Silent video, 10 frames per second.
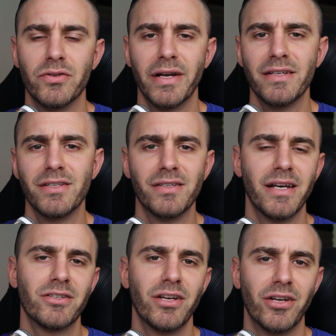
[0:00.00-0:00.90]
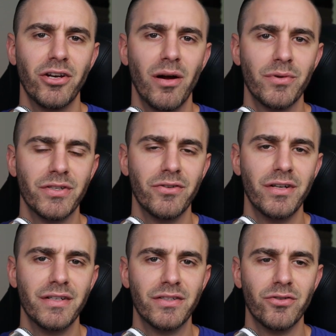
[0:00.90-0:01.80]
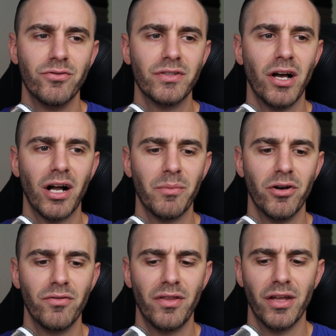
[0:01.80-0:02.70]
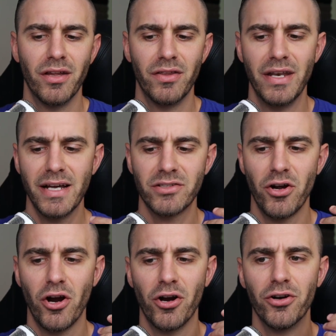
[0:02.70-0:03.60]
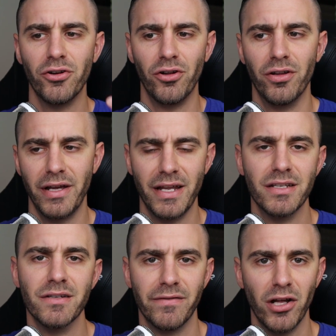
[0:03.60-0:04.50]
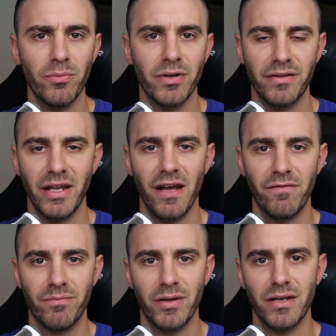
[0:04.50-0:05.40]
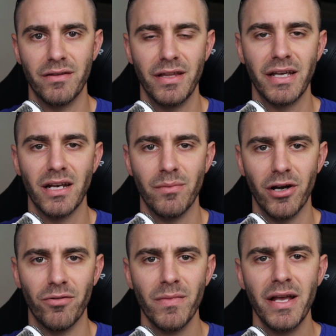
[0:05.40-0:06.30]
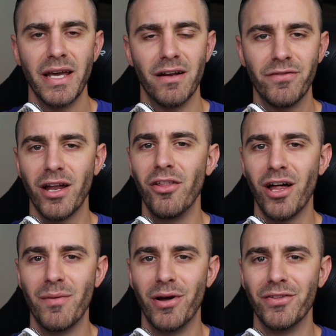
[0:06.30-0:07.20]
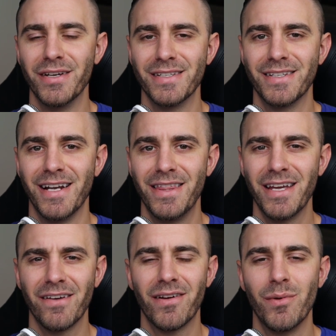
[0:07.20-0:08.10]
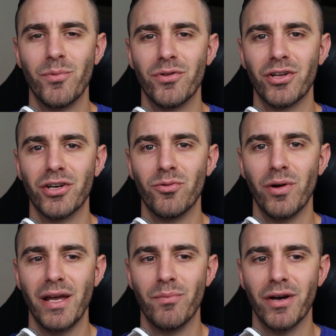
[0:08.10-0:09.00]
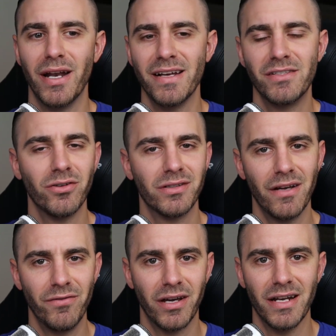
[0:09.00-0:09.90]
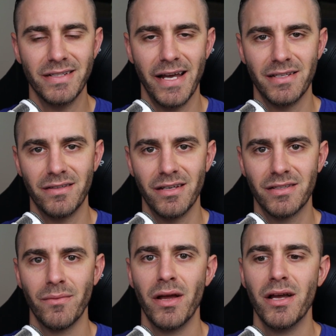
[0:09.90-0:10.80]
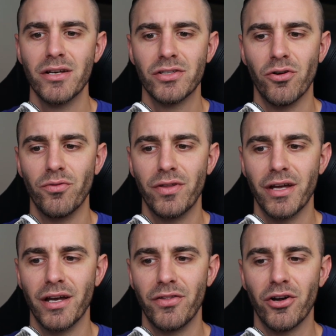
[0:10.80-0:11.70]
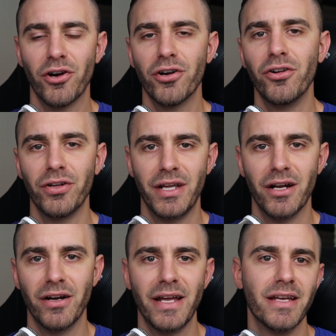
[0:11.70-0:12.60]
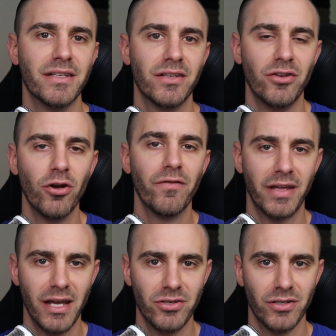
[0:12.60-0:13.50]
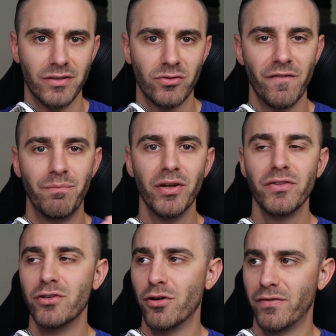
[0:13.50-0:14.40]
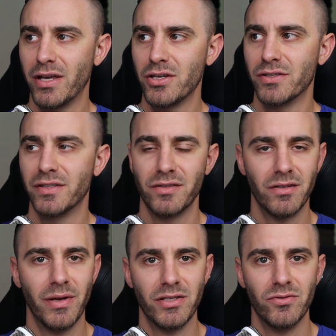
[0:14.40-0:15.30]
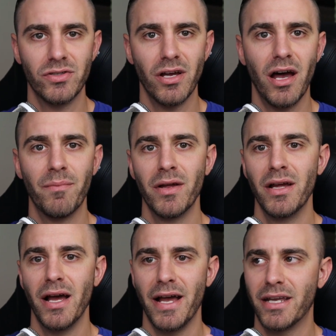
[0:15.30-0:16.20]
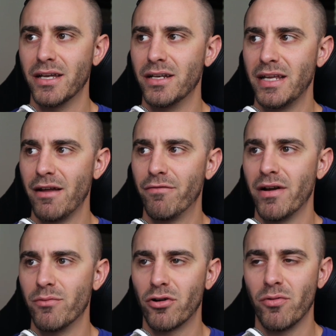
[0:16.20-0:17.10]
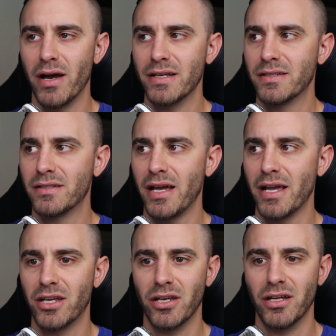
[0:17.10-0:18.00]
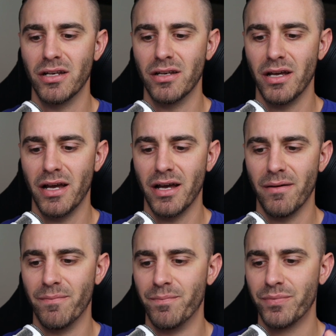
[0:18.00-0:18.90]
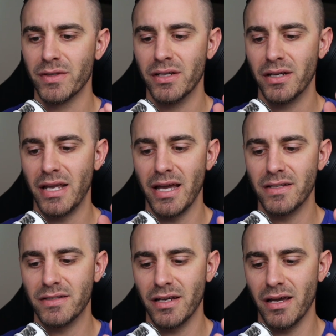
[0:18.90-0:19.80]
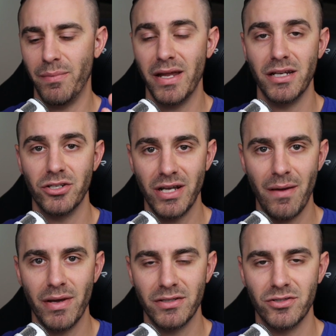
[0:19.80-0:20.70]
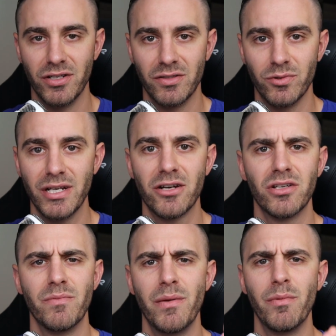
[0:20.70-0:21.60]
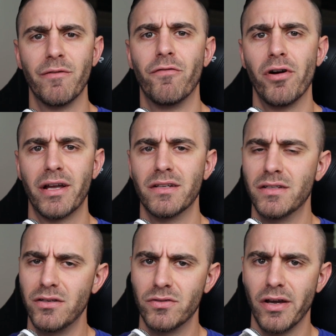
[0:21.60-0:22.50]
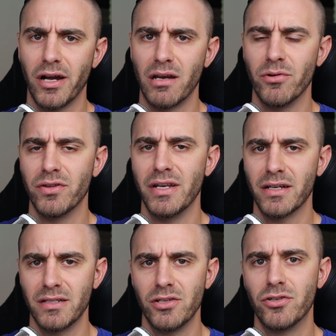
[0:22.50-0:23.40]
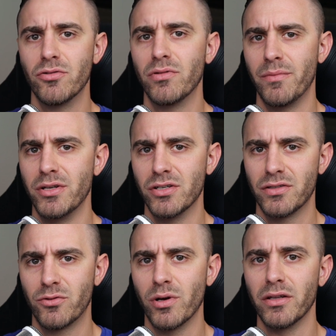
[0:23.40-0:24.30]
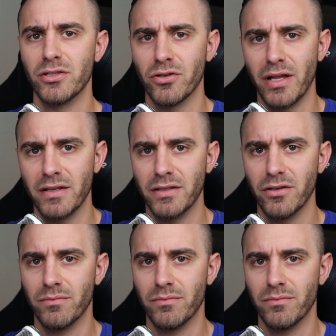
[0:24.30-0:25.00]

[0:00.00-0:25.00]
So I guess this is actually a good opportunity to talk about the, the next hurdle in development that I've been thinking about. And I've I've thought a lot about this and I think I've come up with a good way, but I still definitely got to test this. So the, the hurdle here is notification. So I've built the notification system as you saw. I can get friend requests. I can um, get uh, pending chat messages, which actually maybe before I continue talking about the next issue, let me just quickly show that to you.